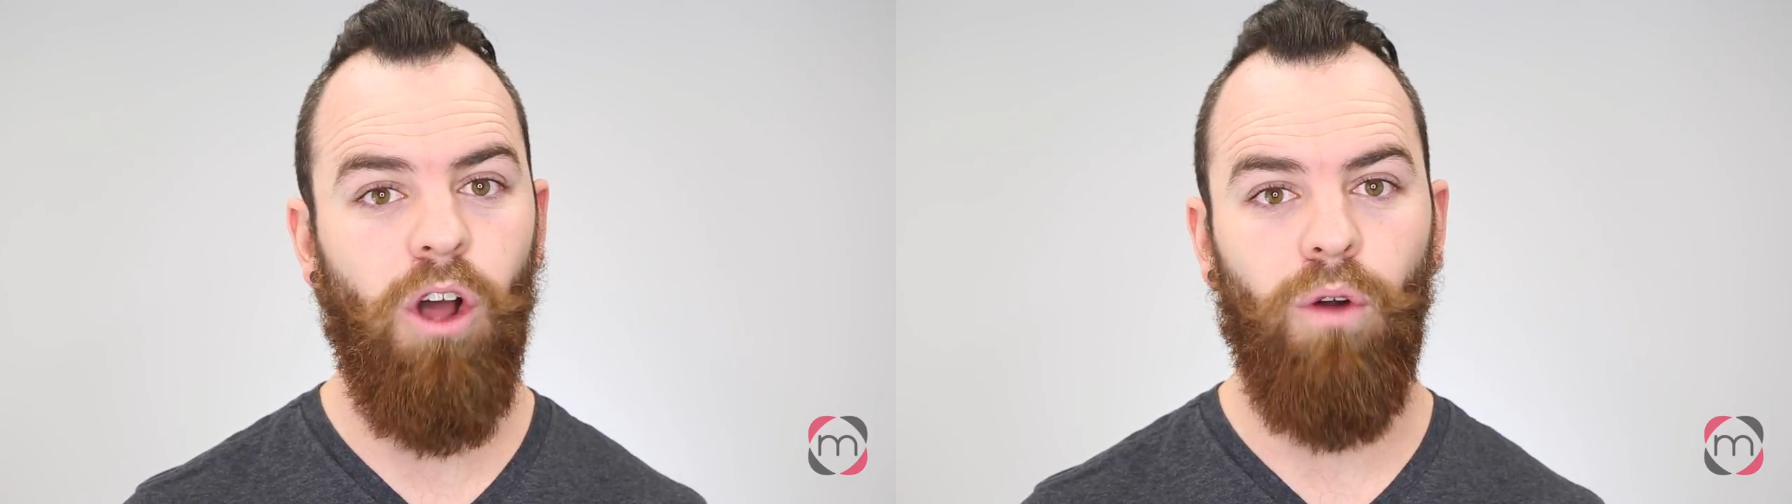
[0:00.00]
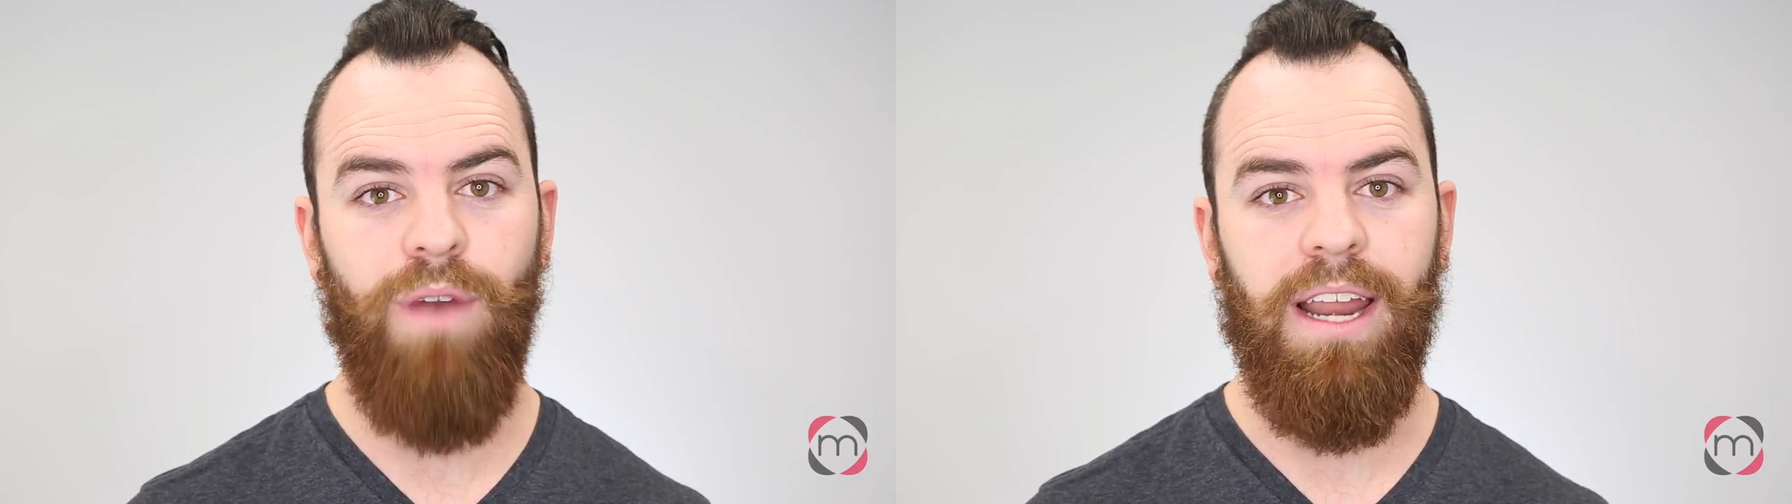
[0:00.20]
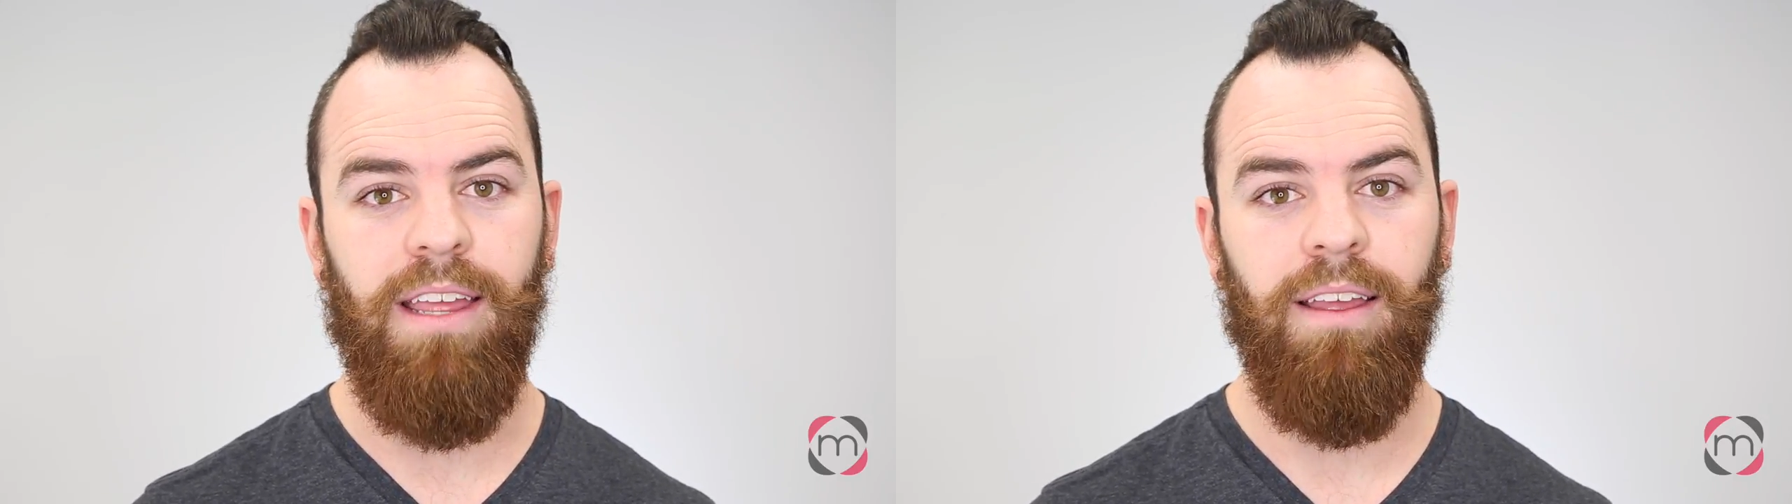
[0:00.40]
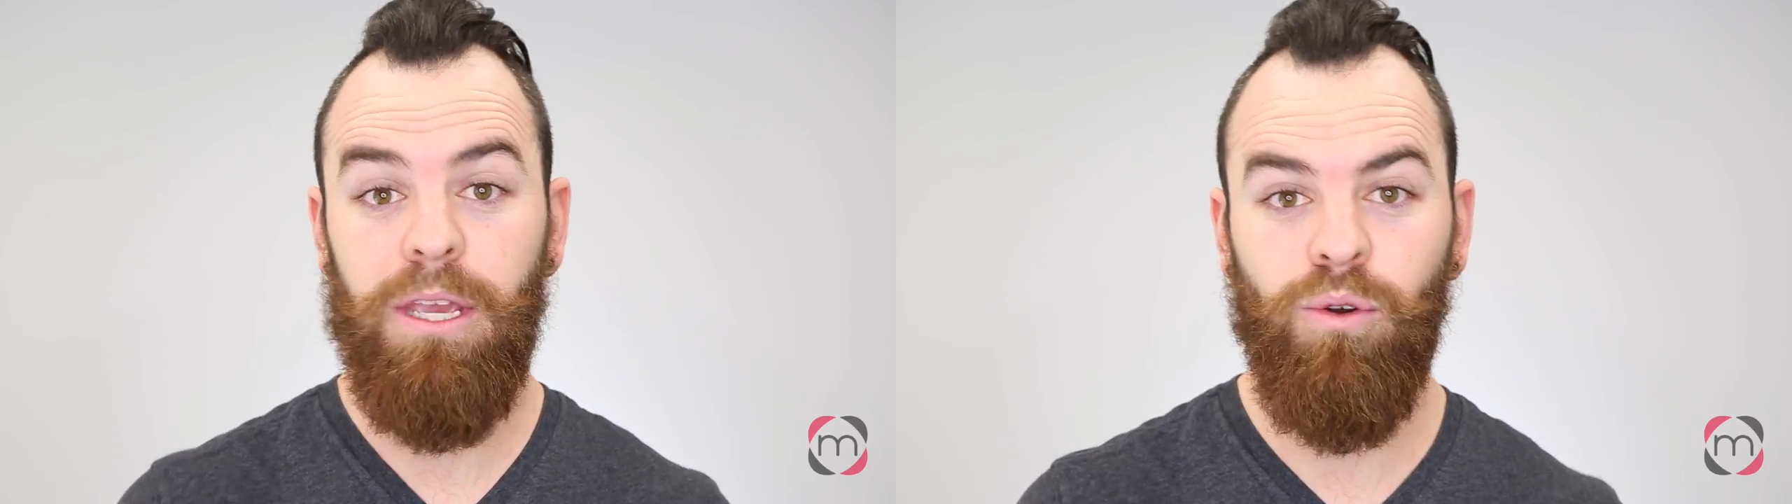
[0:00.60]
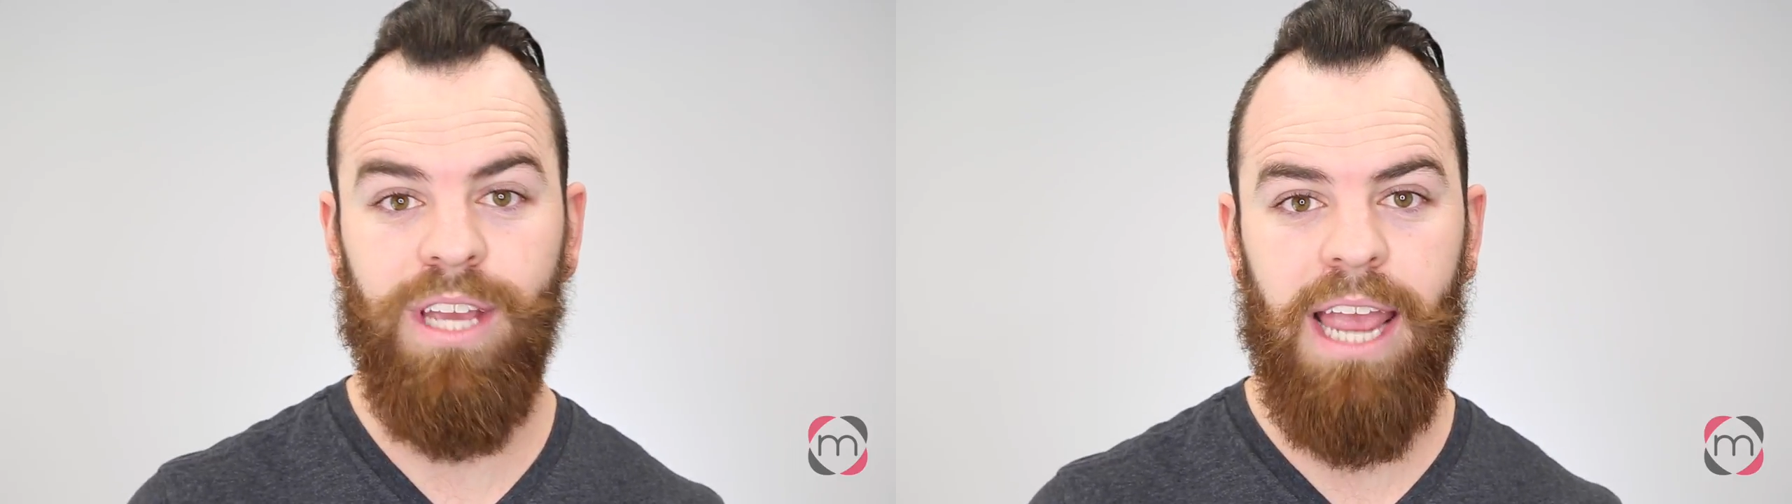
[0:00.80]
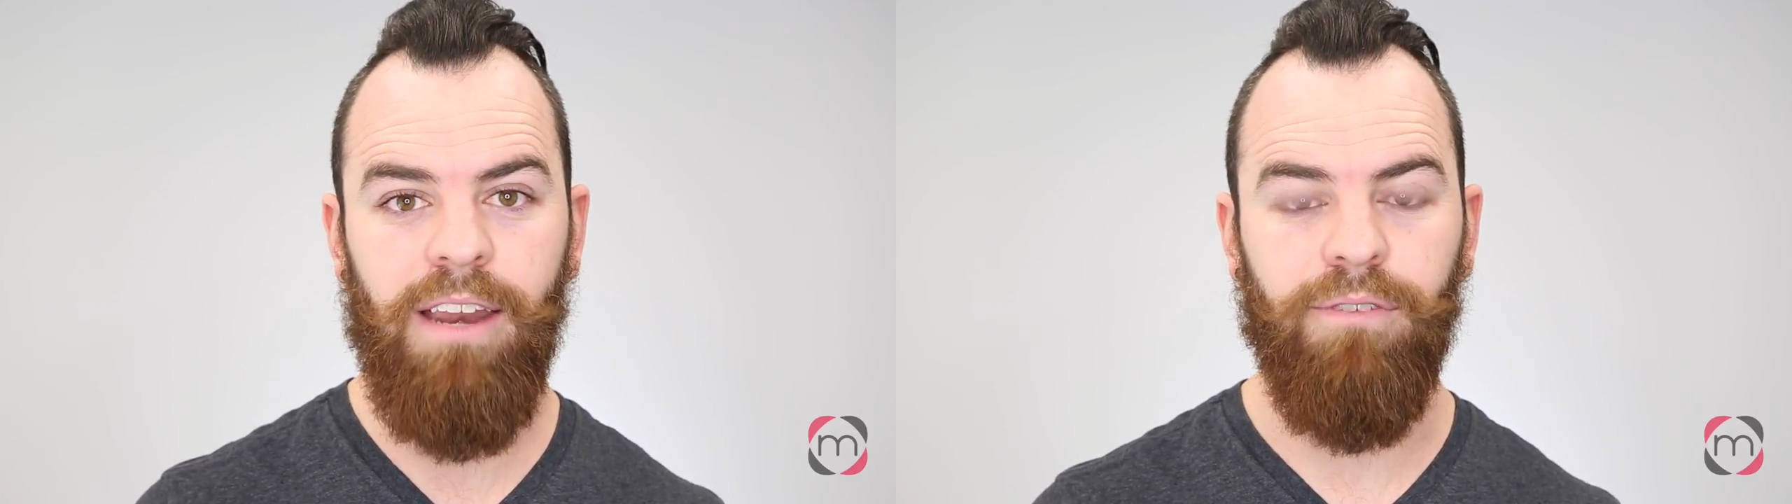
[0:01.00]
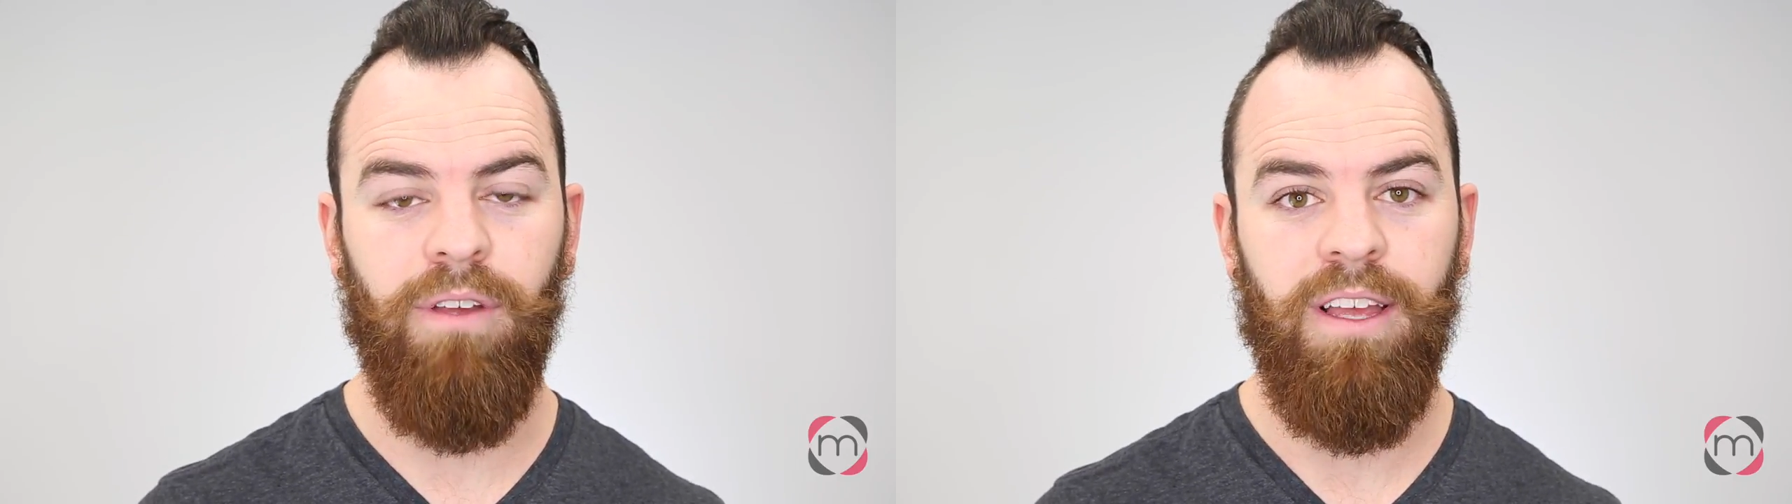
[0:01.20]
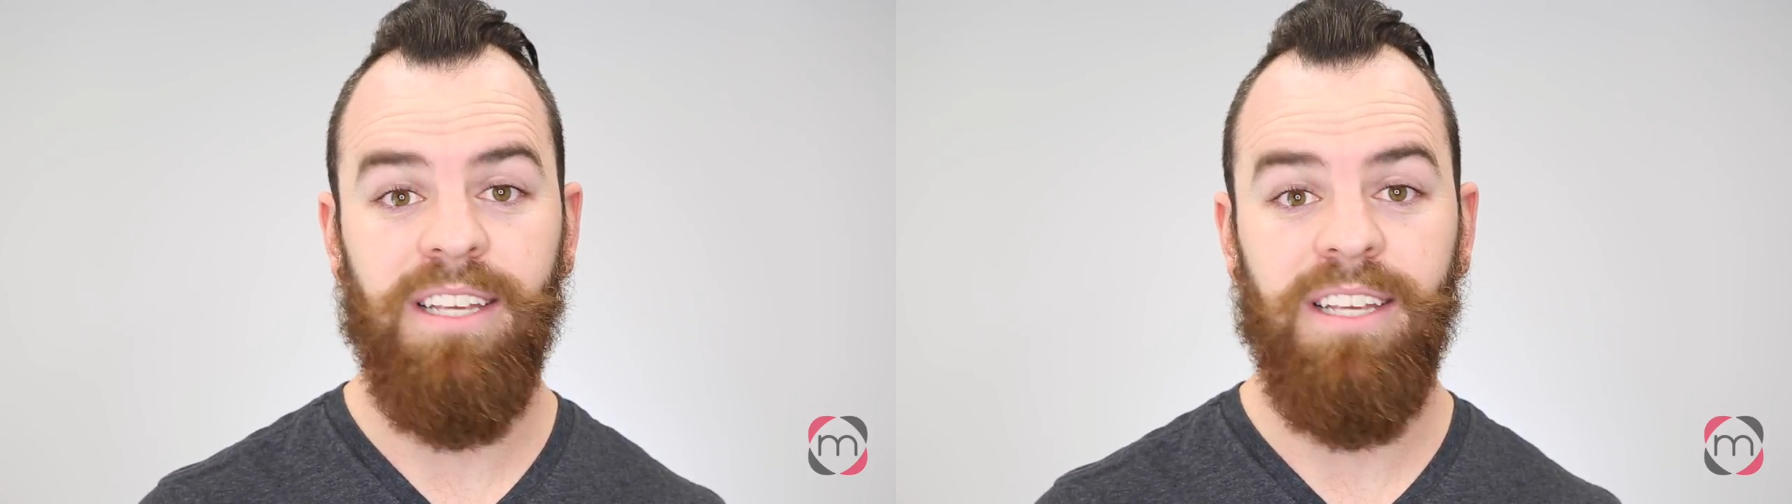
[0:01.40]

already, be creative.